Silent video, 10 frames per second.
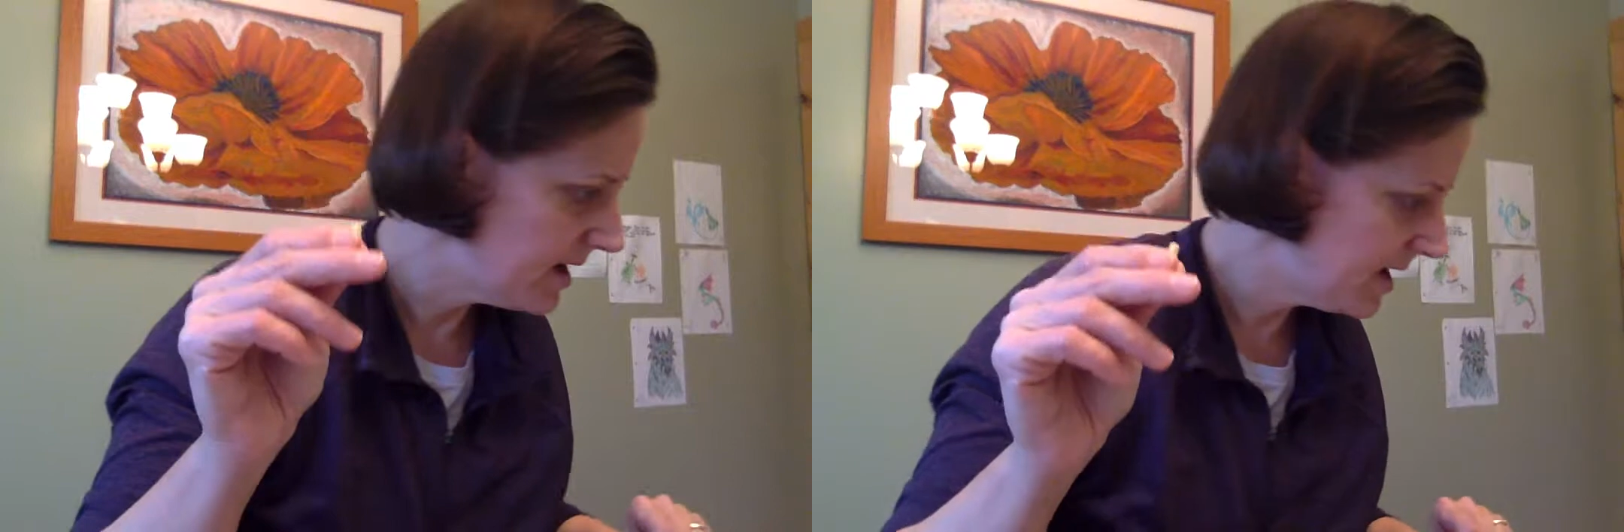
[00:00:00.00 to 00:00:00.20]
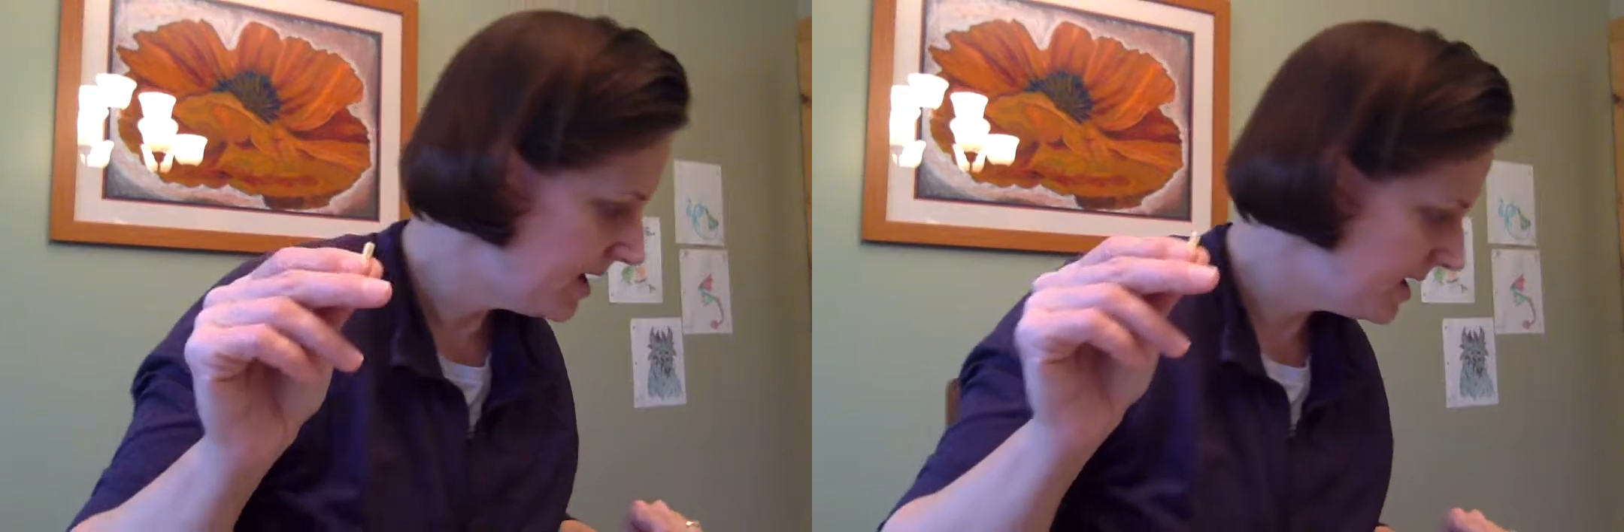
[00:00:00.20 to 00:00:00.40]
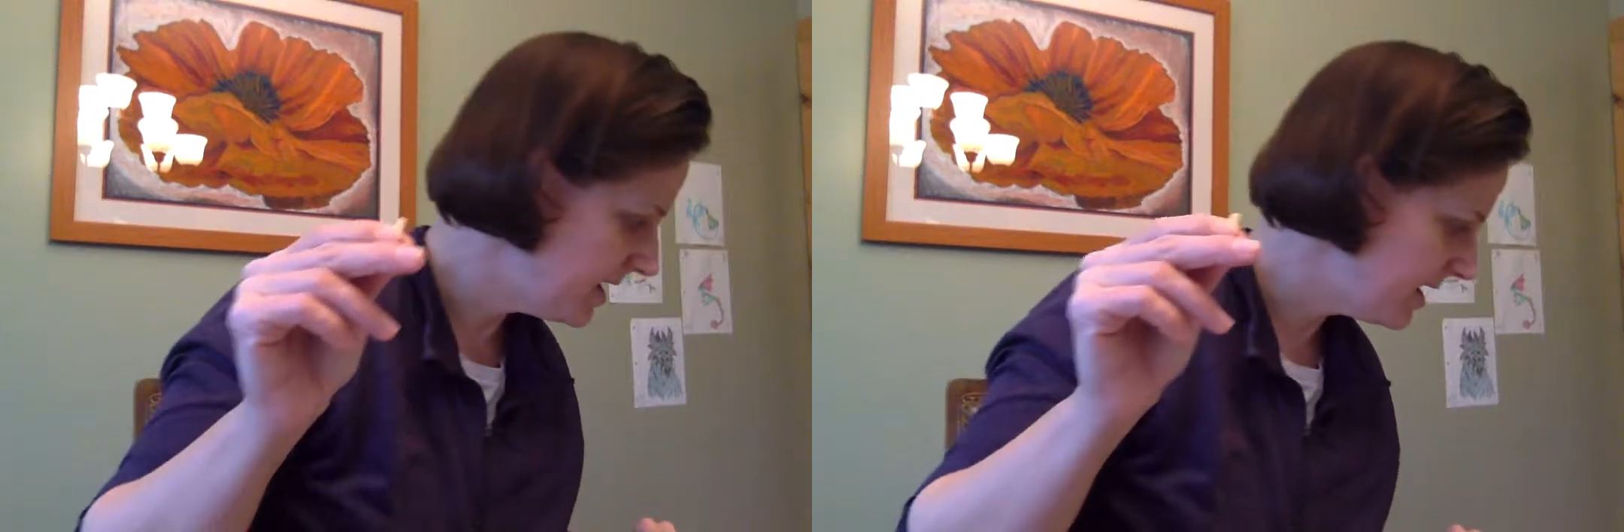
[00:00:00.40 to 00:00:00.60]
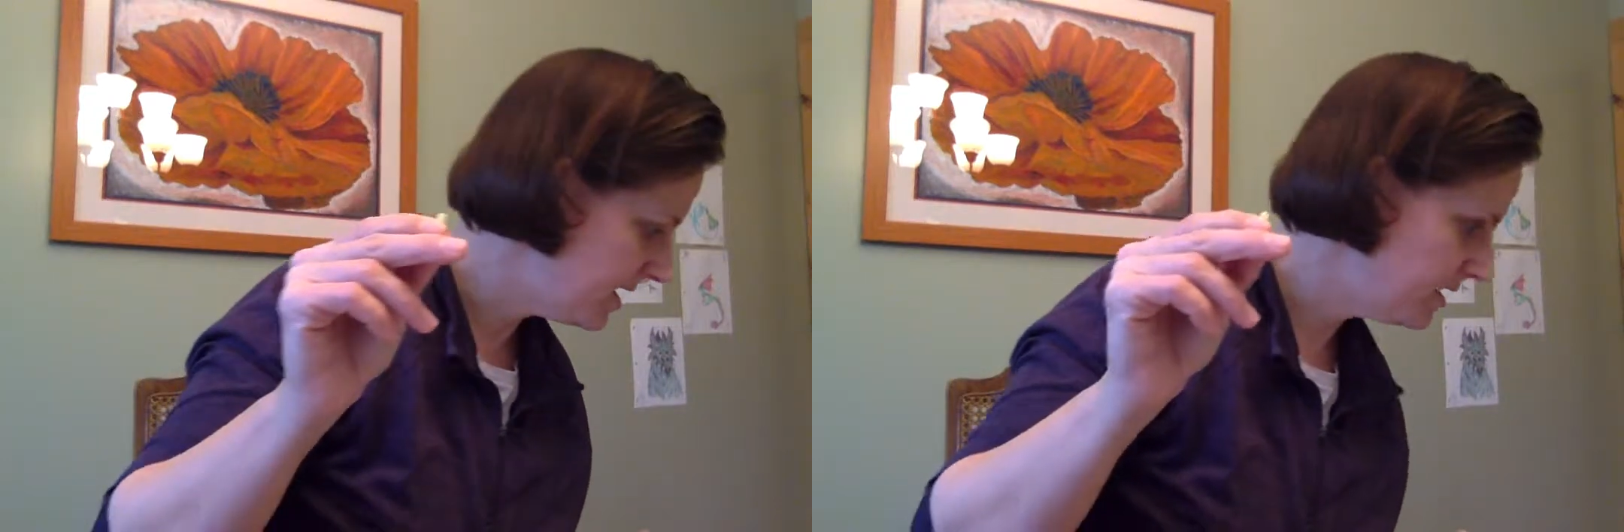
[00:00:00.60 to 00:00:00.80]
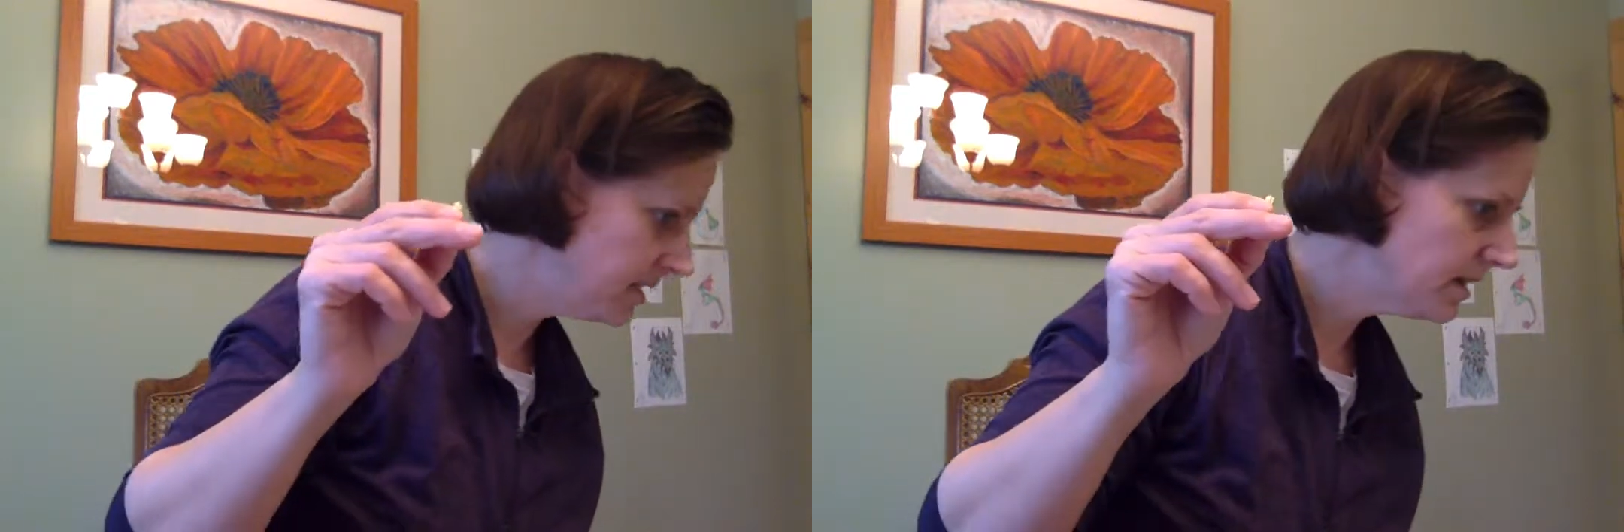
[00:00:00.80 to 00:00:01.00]

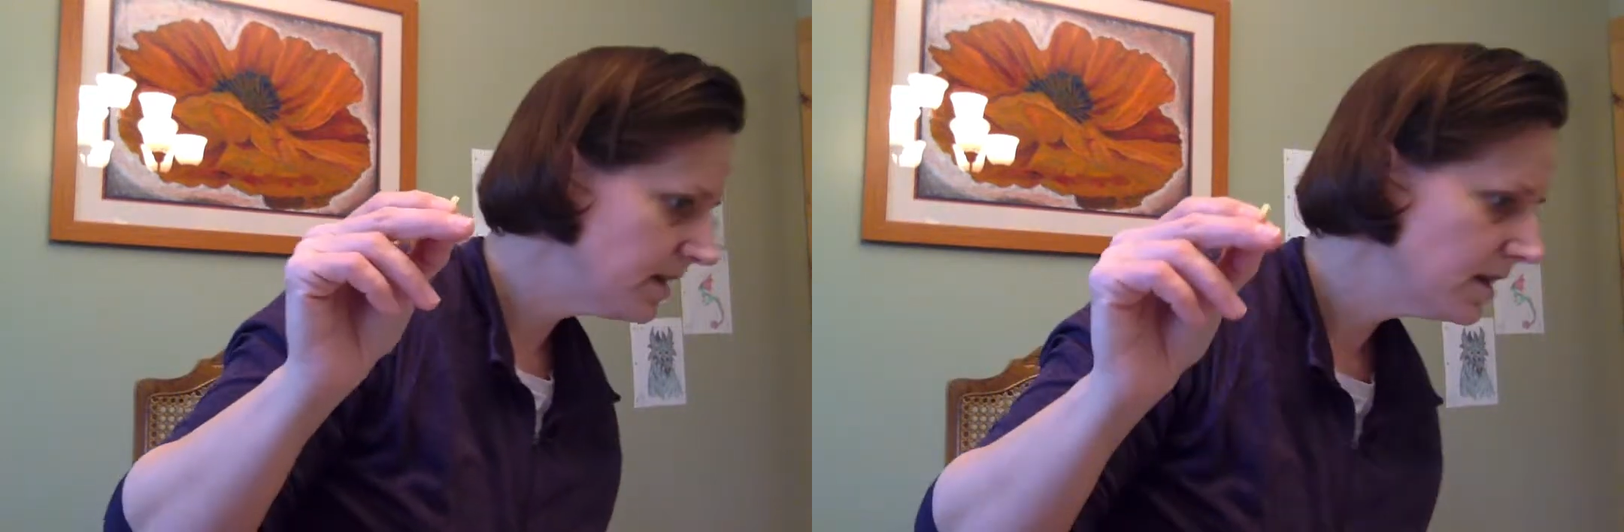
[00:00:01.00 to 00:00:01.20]
and